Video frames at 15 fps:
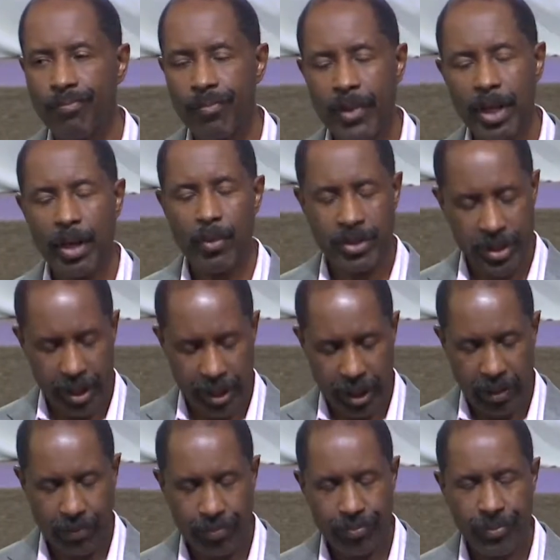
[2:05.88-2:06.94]
I'm going to say it
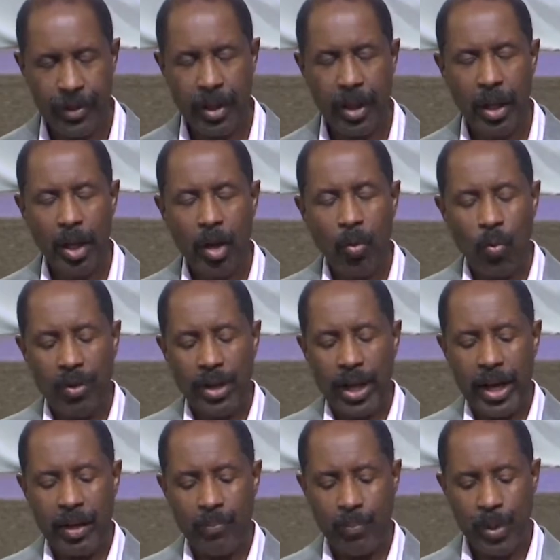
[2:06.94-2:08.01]
again. When you
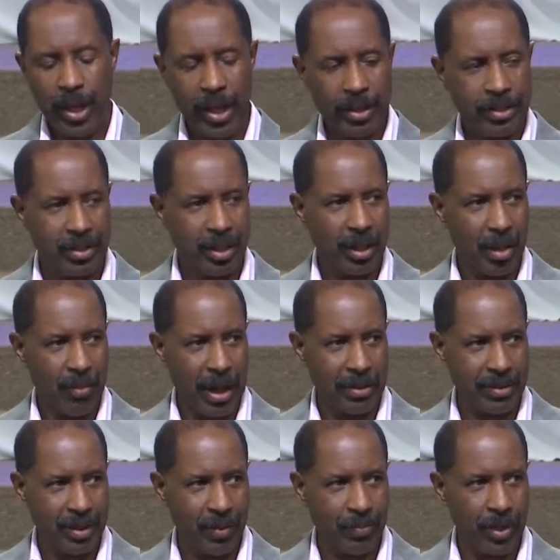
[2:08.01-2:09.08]
got a peace
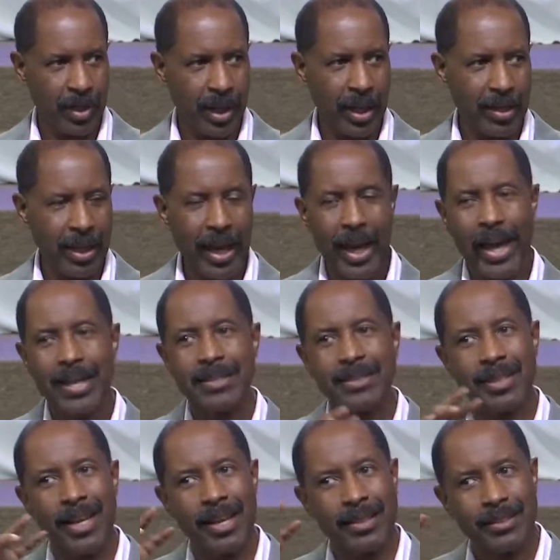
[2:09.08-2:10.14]
about something and the head
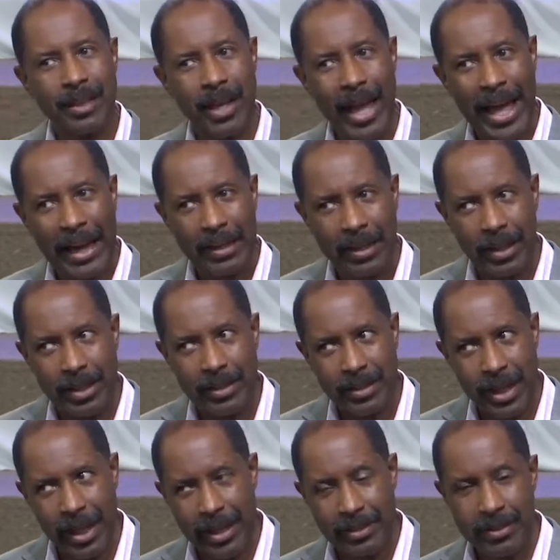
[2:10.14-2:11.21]
says, analytics
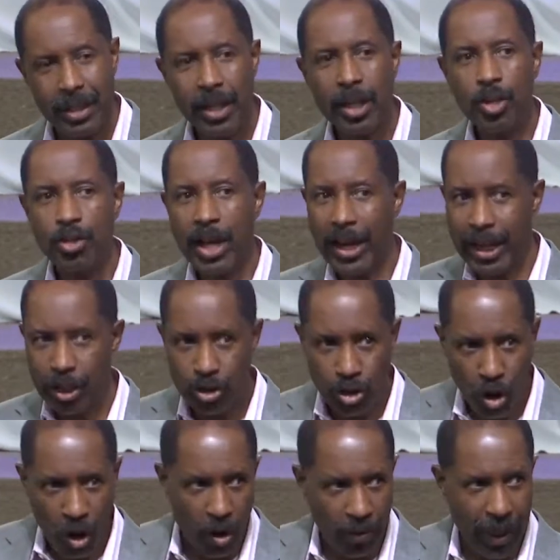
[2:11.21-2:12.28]
says, you got to
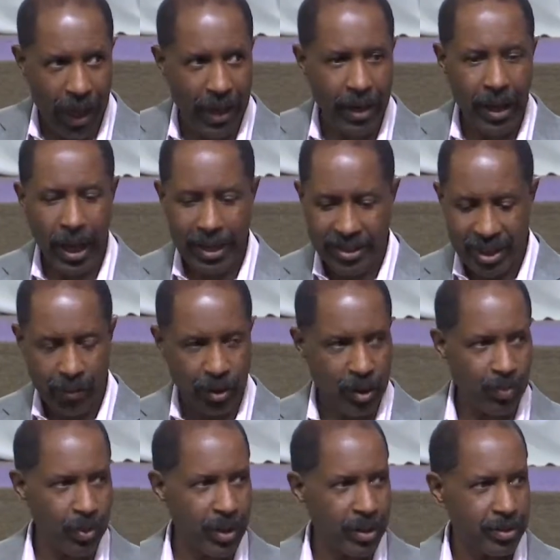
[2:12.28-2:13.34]
ignore that and stick with the
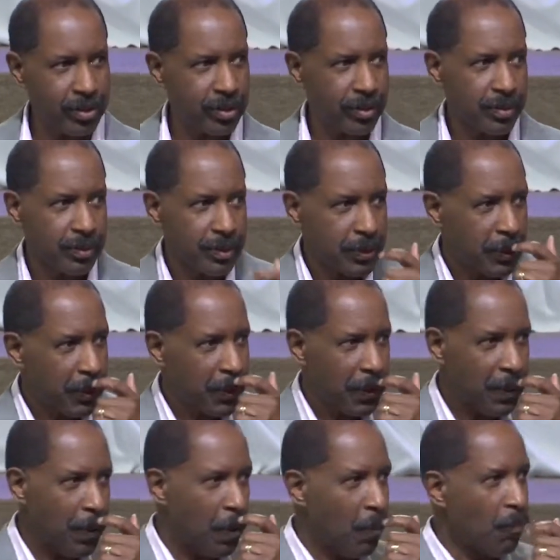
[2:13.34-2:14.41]
peace.
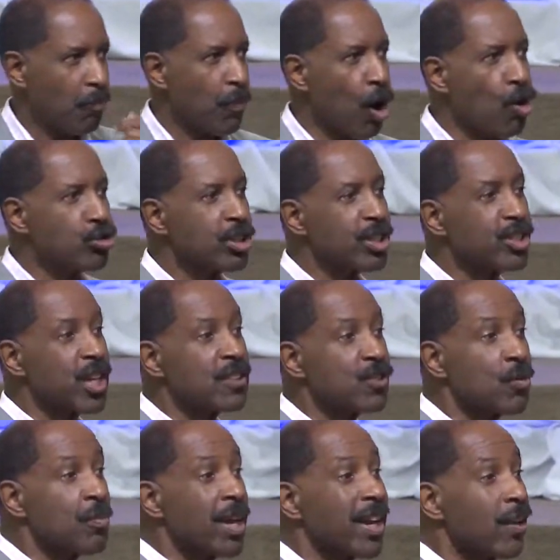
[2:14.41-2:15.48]
Most
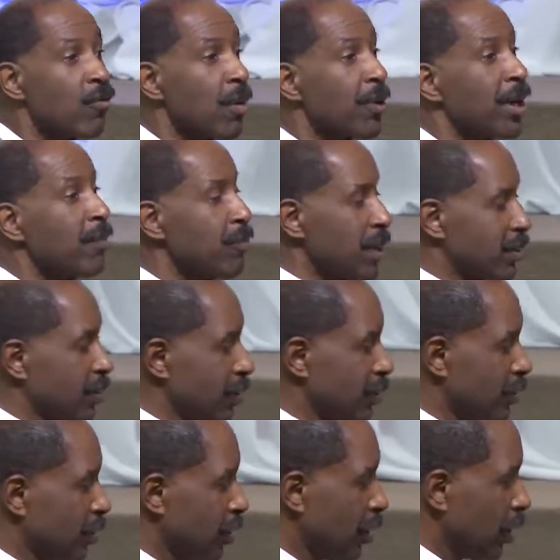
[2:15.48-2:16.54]
successful men and women in
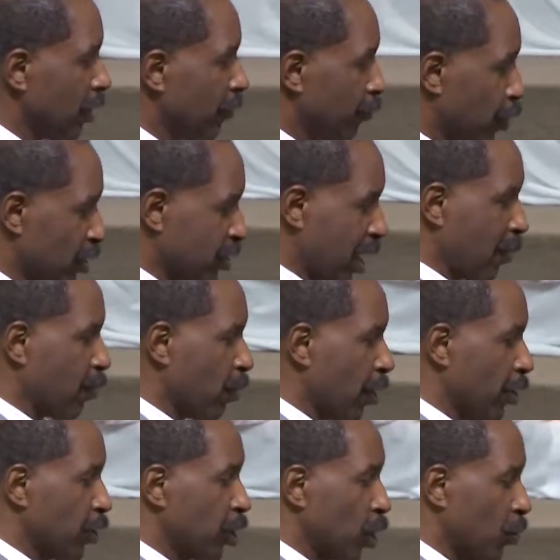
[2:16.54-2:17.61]
business, for example,
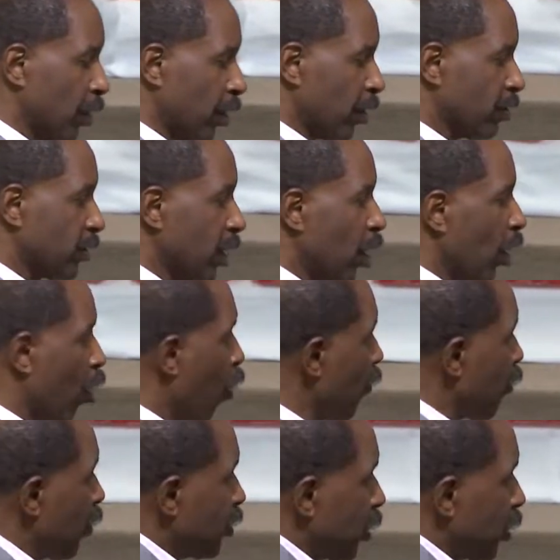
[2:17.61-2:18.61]
in their careers, in